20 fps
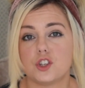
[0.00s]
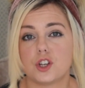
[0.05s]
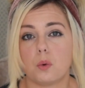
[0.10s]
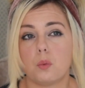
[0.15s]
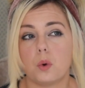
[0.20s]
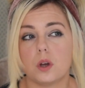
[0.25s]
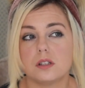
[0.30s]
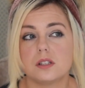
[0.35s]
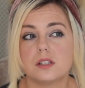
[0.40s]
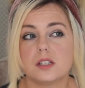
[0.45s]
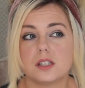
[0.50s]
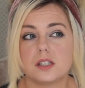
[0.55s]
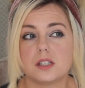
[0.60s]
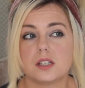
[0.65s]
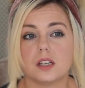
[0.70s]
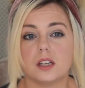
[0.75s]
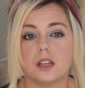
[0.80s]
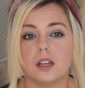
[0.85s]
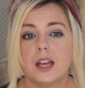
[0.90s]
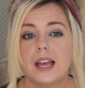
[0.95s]
I wanted
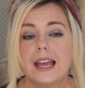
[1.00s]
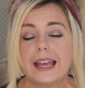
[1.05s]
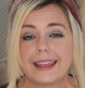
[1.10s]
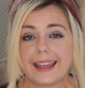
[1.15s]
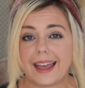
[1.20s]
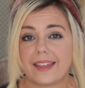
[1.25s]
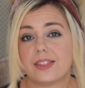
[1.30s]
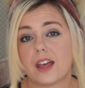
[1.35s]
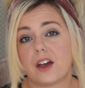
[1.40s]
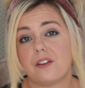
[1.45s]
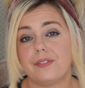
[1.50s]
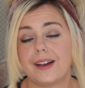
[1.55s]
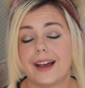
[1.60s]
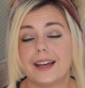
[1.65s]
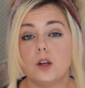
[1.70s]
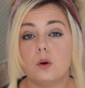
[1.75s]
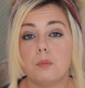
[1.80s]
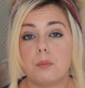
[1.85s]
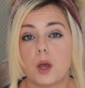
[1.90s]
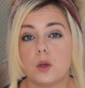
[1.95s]
to get that
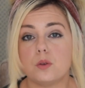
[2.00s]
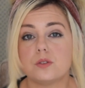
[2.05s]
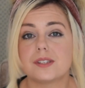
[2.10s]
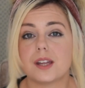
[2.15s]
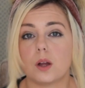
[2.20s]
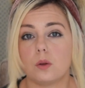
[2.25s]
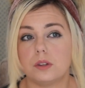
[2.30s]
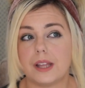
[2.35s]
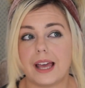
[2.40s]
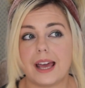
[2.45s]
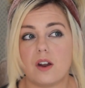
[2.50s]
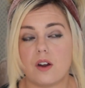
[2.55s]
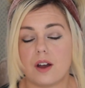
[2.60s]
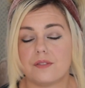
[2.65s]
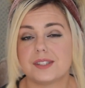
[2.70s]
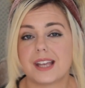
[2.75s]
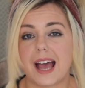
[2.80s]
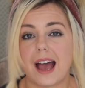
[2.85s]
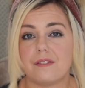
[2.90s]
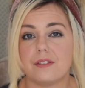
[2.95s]
final post out there
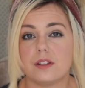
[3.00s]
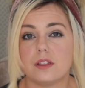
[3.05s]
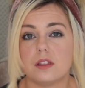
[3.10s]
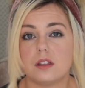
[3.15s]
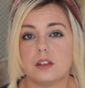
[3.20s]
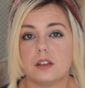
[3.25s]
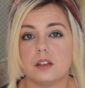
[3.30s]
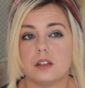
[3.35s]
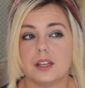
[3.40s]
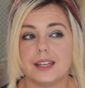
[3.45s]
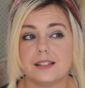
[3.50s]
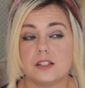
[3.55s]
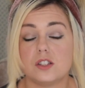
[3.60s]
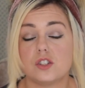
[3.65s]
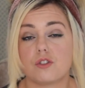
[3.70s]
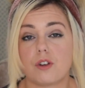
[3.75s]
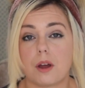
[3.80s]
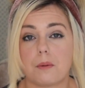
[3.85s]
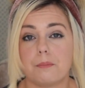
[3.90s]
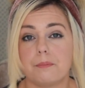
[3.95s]
after having the
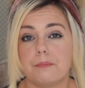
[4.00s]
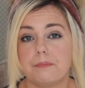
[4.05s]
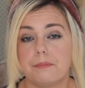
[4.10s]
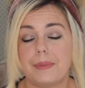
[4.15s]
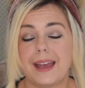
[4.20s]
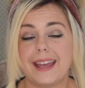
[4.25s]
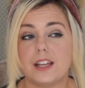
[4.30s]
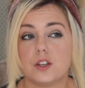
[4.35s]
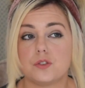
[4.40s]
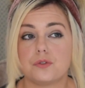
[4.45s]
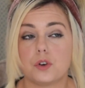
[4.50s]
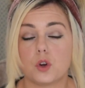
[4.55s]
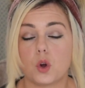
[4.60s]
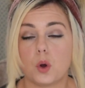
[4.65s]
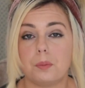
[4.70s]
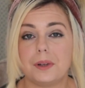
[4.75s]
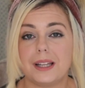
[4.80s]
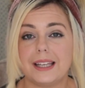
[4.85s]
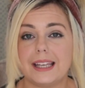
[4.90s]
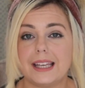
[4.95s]
Instagram page for a
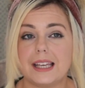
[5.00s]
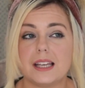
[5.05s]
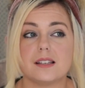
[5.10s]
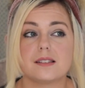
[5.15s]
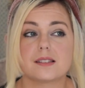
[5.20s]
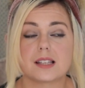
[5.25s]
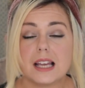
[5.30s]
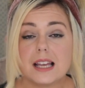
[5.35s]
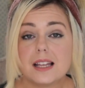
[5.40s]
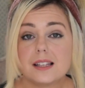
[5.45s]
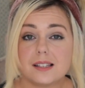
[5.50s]
couple of years